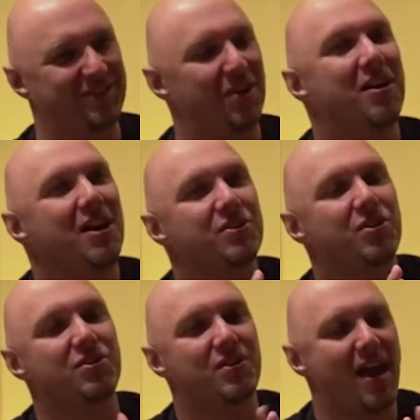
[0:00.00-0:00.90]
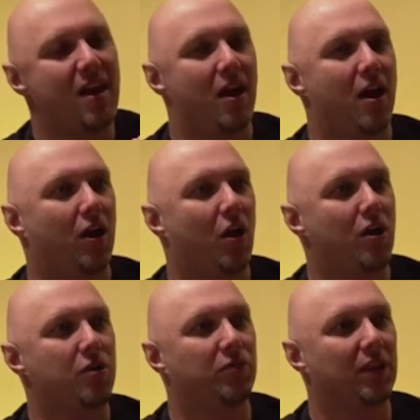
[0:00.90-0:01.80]
So does that
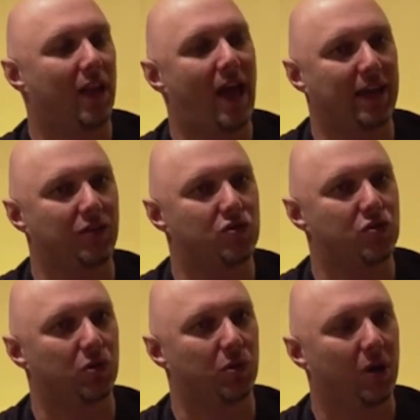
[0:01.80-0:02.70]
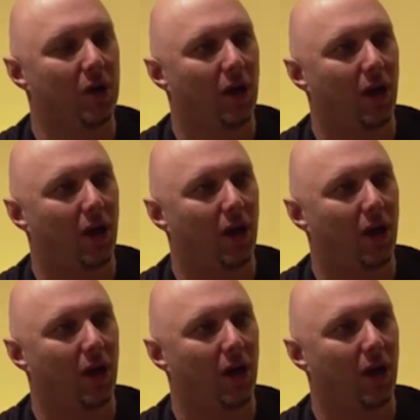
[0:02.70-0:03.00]
kind of relate to,